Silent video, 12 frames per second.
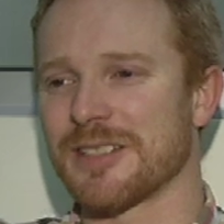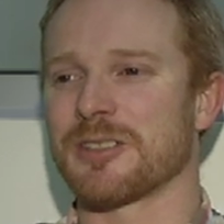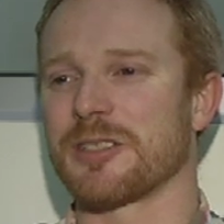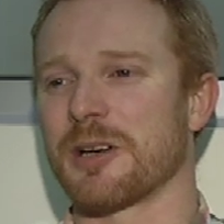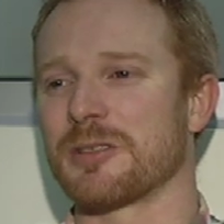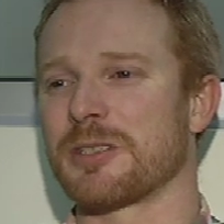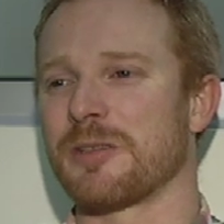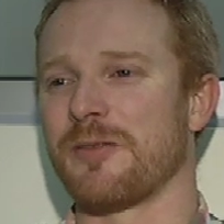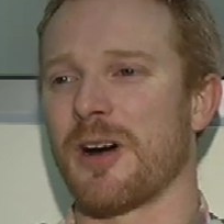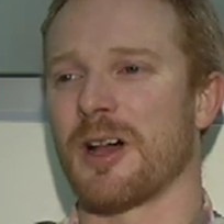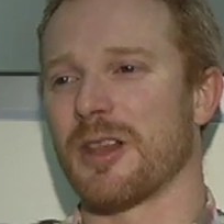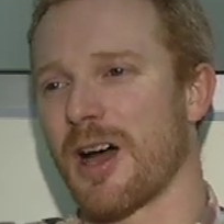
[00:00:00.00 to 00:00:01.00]
as it starts to
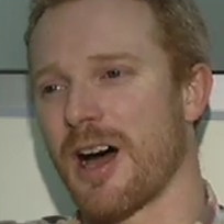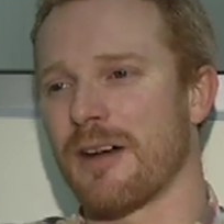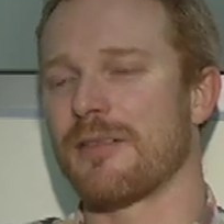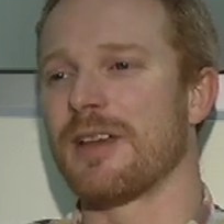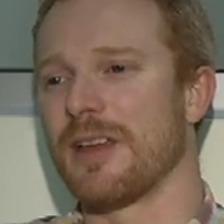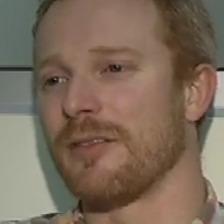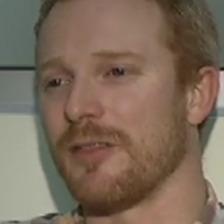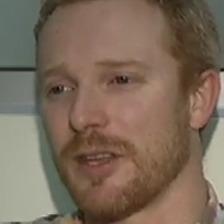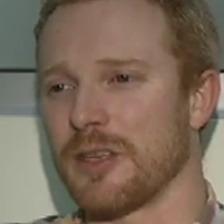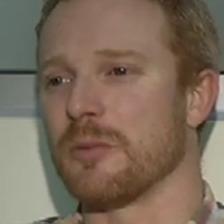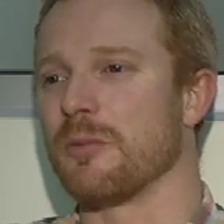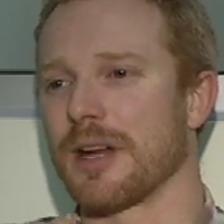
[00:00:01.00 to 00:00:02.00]
fall off,
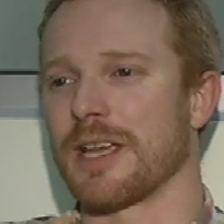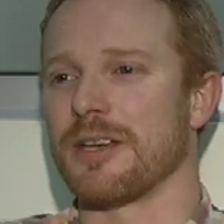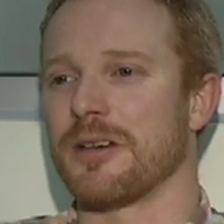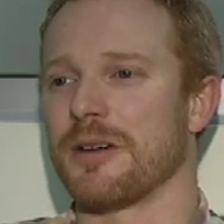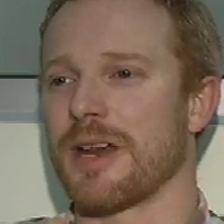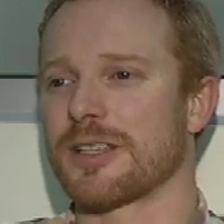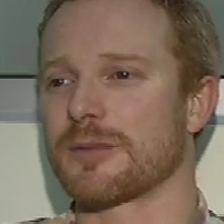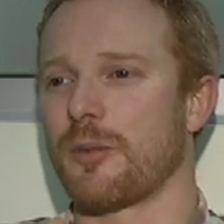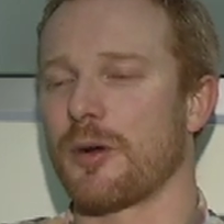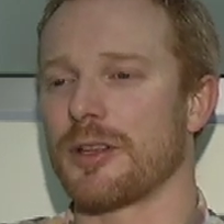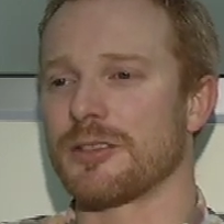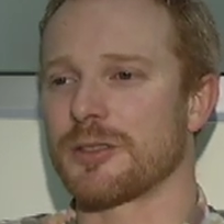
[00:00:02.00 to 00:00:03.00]
then you bring in your next
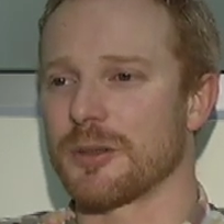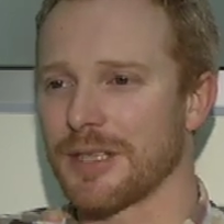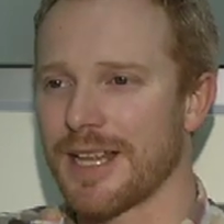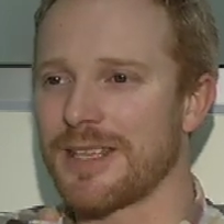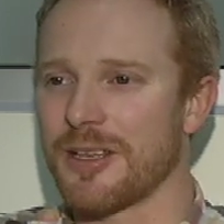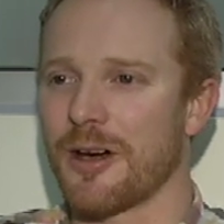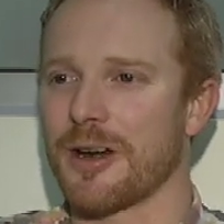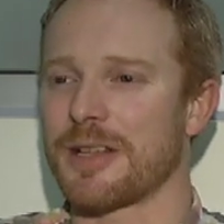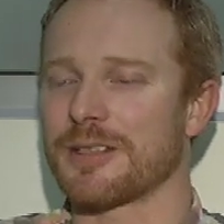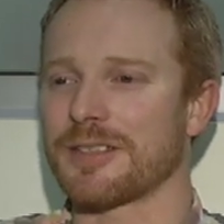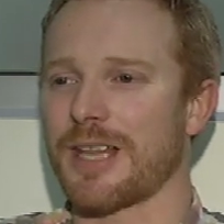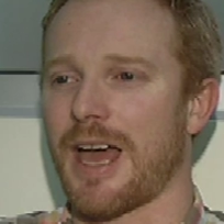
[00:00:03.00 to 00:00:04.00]
point. So let the
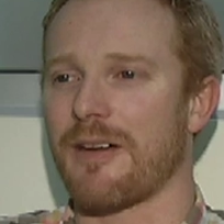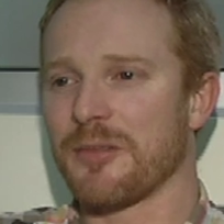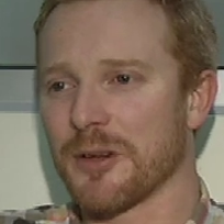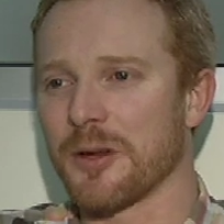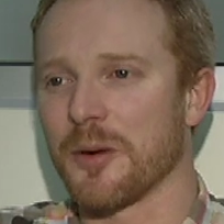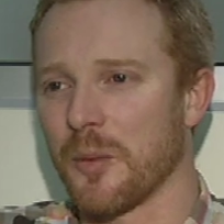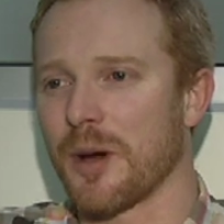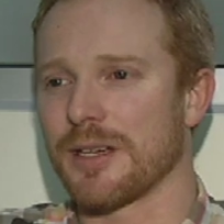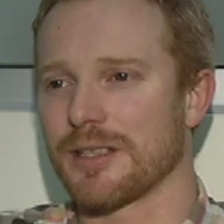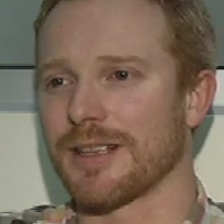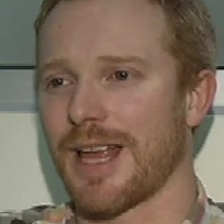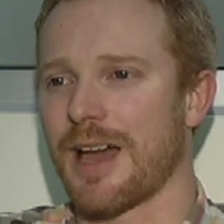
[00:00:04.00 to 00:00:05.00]
audience laugh. They're going to
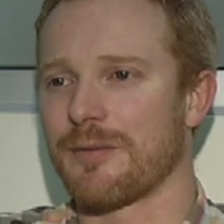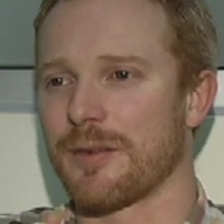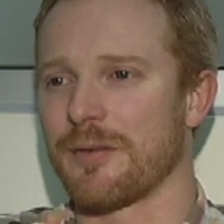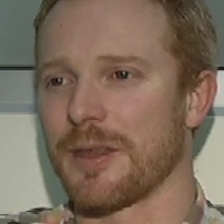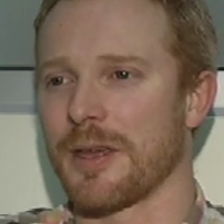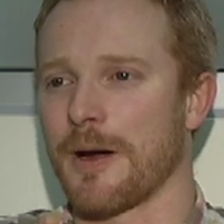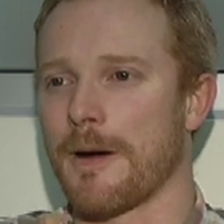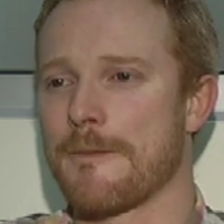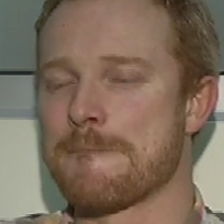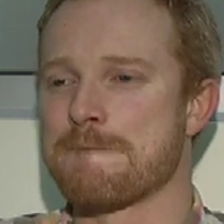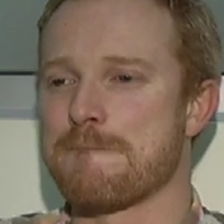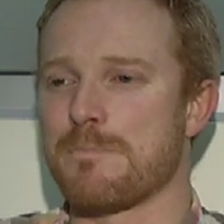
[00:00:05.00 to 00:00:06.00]
want to laugh if they are.